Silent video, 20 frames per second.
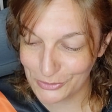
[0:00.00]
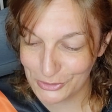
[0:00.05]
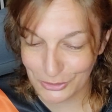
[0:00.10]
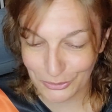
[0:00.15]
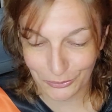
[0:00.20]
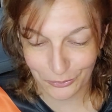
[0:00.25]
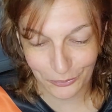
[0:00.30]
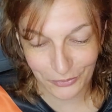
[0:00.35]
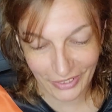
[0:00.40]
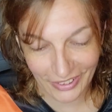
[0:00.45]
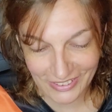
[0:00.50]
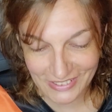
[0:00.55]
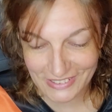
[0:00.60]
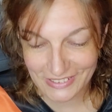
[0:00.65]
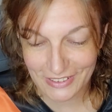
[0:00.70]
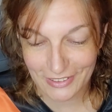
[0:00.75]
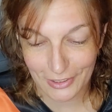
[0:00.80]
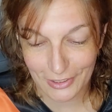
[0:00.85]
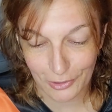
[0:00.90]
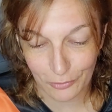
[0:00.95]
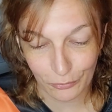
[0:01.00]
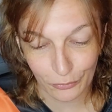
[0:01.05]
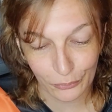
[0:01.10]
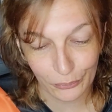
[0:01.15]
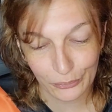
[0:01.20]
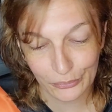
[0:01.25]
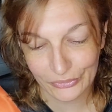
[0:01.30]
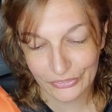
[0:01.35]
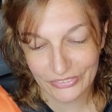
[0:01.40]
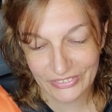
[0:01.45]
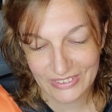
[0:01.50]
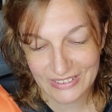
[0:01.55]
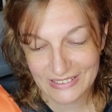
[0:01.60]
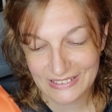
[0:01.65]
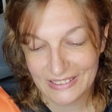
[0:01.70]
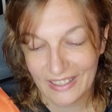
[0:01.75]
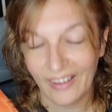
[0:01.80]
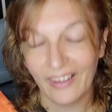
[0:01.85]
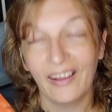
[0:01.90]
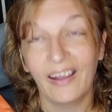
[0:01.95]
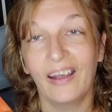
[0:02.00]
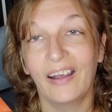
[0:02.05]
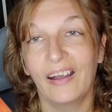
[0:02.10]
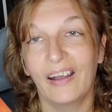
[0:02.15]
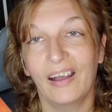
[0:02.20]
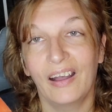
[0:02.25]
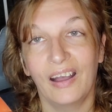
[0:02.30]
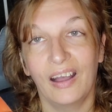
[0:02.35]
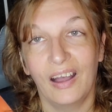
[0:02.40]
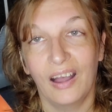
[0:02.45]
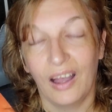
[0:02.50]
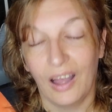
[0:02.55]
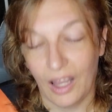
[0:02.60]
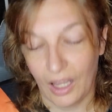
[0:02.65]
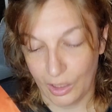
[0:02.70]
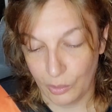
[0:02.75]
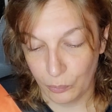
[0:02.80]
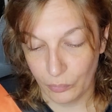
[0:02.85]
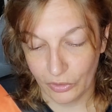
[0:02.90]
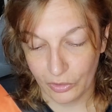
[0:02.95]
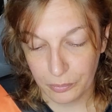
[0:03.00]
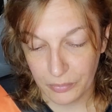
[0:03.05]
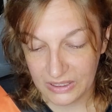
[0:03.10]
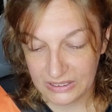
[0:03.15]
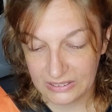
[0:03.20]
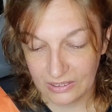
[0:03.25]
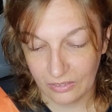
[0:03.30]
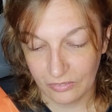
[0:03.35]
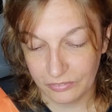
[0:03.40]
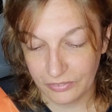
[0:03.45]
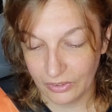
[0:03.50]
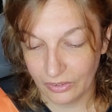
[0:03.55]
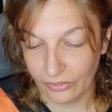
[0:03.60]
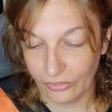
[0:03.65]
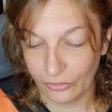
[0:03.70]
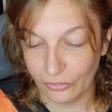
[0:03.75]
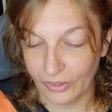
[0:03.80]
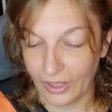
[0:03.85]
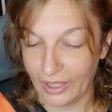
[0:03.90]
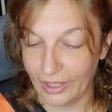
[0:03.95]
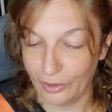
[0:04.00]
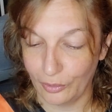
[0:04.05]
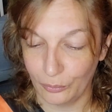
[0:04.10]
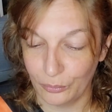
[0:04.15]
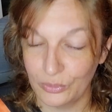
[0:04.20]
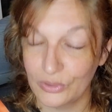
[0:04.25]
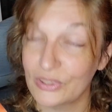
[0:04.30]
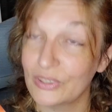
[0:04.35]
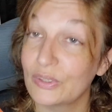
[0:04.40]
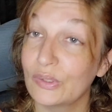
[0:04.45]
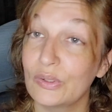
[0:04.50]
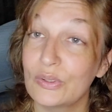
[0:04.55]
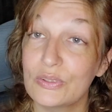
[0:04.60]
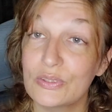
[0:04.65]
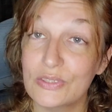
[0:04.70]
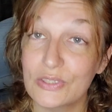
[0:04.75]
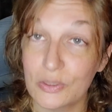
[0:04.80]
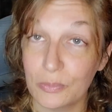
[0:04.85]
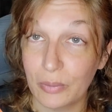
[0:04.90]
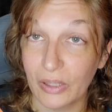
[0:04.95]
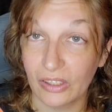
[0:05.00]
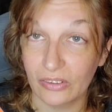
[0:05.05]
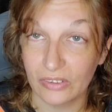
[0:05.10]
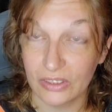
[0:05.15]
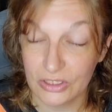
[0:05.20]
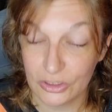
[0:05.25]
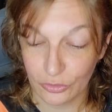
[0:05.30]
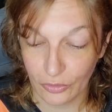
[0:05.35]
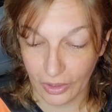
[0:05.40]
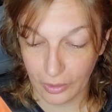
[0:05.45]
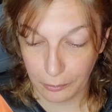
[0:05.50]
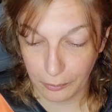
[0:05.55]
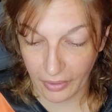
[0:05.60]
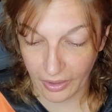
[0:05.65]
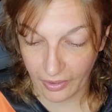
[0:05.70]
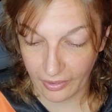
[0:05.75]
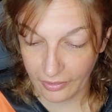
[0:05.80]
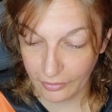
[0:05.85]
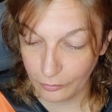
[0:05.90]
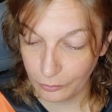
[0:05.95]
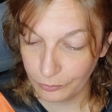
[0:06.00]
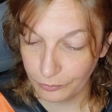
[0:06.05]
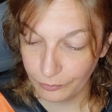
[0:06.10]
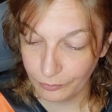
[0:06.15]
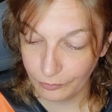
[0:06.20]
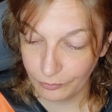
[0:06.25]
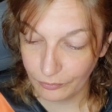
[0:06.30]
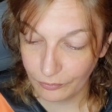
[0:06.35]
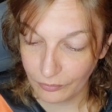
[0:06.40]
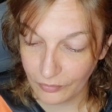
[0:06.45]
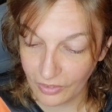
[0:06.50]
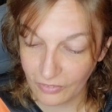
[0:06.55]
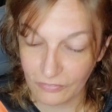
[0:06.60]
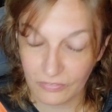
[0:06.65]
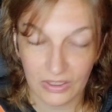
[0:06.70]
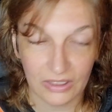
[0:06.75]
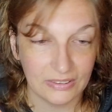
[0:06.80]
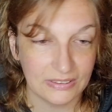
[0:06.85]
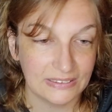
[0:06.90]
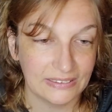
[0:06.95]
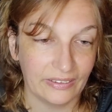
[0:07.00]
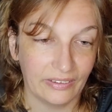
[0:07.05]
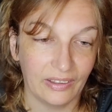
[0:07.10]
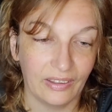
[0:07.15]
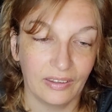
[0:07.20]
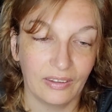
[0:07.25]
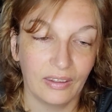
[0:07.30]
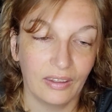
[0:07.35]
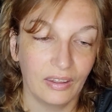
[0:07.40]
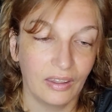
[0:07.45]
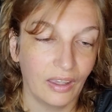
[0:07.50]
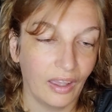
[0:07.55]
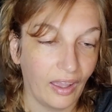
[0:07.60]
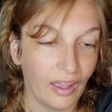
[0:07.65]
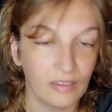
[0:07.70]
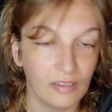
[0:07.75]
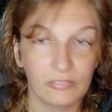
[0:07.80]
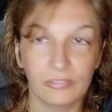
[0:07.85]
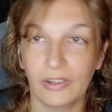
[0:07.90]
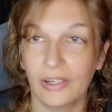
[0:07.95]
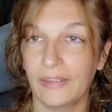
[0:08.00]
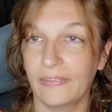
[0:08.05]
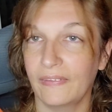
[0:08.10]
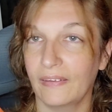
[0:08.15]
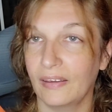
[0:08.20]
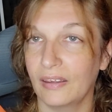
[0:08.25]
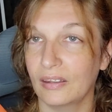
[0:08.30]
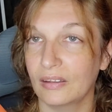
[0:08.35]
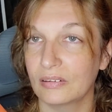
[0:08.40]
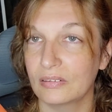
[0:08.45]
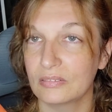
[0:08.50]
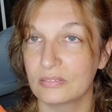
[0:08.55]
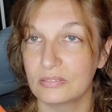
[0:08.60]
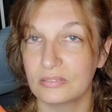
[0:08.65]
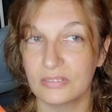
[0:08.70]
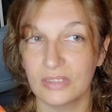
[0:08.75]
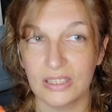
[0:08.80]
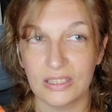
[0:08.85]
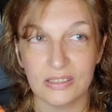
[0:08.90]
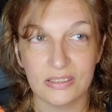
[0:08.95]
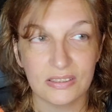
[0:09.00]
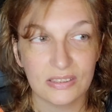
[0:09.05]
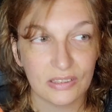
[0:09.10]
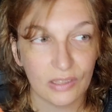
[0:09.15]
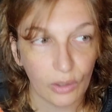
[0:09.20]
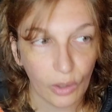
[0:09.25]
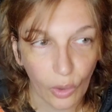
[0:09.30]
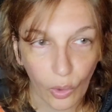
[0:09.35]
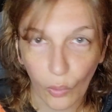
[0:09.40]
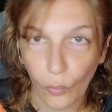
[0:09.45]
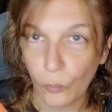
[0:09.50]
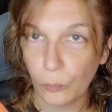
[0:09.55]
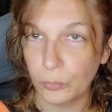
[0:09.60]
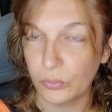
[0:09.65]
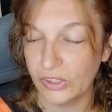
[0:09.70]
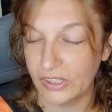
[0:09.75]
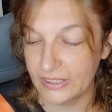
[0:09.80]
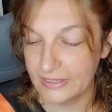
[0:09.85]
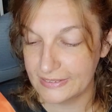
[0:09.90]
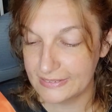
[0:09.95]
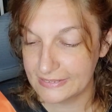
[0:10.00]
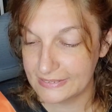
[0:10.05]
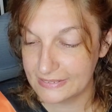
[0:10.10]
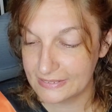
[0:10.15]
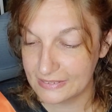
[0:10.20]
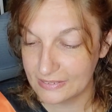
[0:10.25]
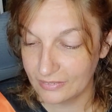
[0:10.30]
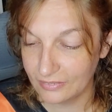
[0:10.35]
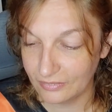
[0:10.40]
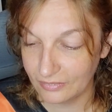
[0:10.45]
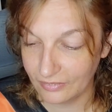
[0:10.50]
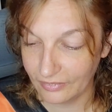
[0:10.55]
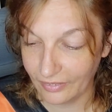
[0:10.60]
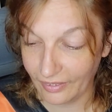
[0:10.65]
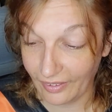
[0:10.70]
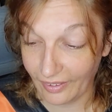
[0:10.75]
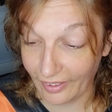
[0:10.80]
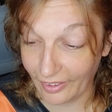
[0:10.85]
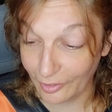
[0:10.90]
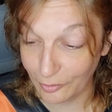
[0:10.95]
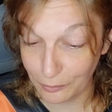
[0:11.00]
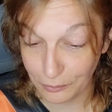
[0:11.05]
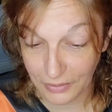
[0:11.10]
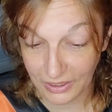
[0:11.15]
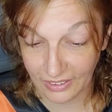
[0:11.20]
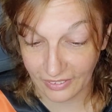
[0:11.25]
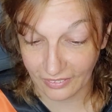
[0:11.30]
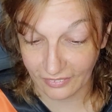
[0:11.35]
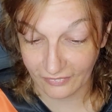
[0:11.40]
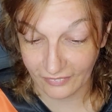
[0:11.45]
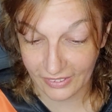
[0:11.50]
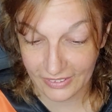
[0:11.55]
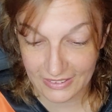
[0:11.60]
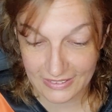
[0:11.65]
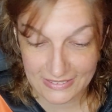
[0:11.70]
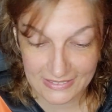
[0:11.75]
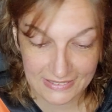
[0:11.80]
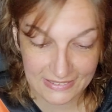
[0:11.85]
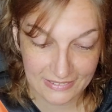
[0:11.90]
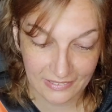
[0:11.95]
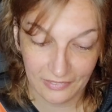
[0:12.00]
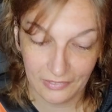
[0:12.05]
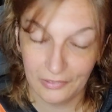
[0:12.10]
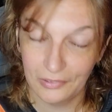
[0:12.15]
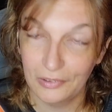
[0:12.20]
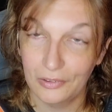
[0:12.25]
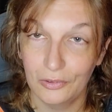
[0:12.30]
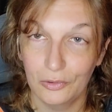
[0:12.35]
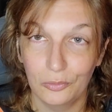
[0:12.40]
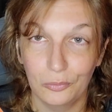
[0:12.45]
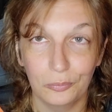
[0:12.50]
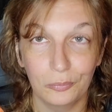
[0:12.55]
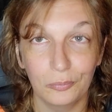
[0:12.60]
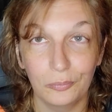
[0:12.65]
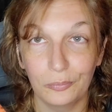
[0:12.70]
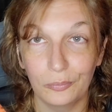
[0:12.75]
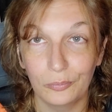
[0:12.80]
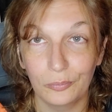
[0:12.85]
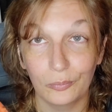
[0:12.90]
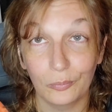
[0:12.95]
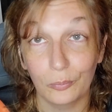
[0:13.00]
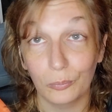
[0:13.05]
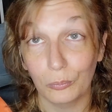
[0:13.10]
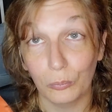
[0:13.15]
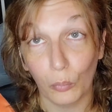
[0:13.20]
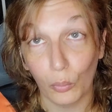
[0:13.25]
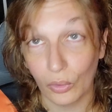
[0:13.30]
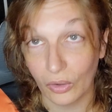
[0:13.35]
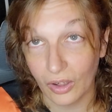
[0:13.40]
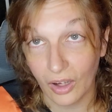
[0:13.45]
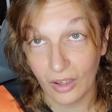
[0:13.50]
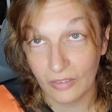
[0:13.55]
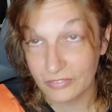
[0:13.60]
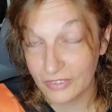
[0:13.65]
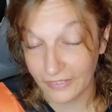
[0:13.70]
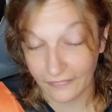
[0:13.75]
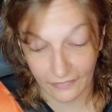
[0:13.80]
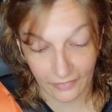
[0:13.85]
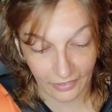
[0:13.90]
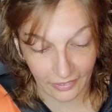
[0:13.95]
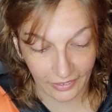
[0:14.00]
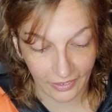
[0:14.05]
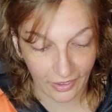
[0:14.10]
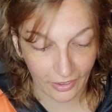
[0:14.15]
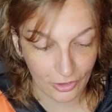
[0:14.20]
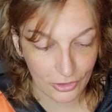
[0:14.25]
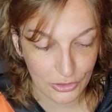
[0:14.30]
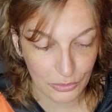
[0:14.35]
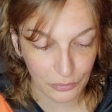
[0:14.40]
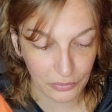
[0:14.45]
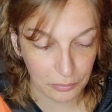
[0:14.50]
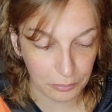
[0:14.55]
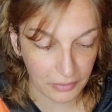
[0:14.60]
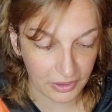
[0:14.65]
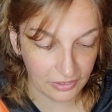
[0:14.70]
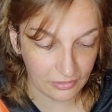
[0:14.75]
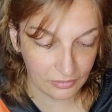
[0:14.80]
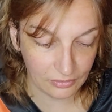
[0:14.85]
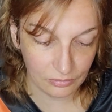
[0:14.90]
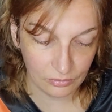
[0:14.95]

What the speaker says: to custody rules, I work myself into the ground to barely scrape by. It feels like everything is hopeless and meaningless more often than I care to admit.